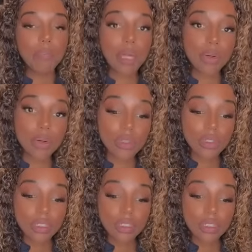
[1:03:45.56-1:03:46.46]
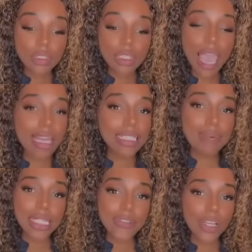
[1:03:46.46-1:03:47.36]
Four of Pentacles. Yeah,
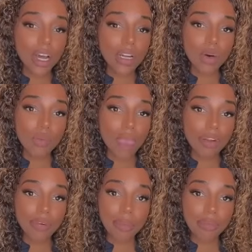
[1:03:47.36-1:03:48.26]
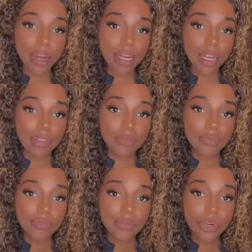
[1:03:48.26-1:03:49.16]
it's best for y'all to hold back from them right
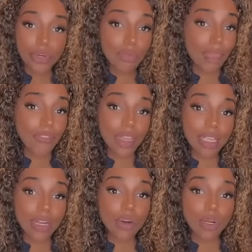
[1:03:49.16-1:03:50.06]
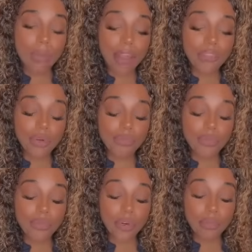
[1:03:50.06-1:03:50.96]
now. Or you may feel like they're holding back
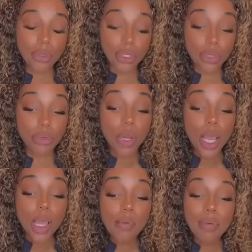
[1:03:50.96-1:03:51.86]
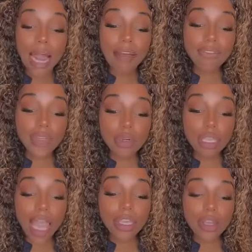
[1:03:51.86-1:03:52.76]
from you. But I
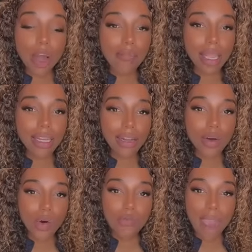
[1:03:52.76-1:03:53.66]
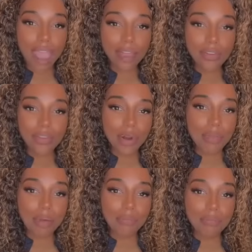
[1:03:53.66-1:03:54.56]
feel like y'all may need to hold back
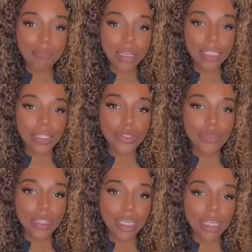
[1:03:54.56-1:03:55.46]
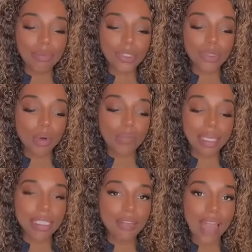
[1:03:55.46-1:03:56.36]
from them until you really can get what you
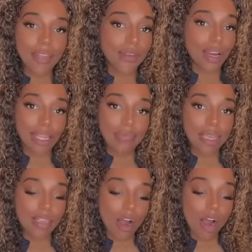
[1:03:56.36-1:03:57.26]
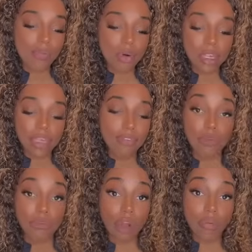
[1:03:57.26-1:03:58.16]
want. Because if not, you're going to keep getting your heart broken,
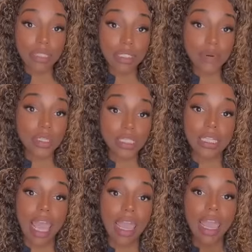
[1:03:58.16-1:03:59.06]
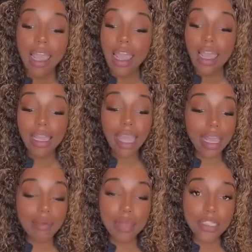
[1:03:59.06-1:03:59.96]
keep fooling around with this person that
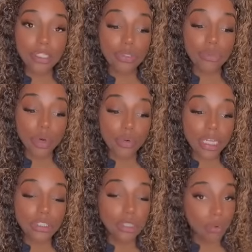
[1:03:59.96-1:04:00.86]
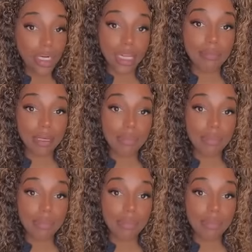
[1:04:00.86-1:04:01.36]
can't commit to you, knowing that you want a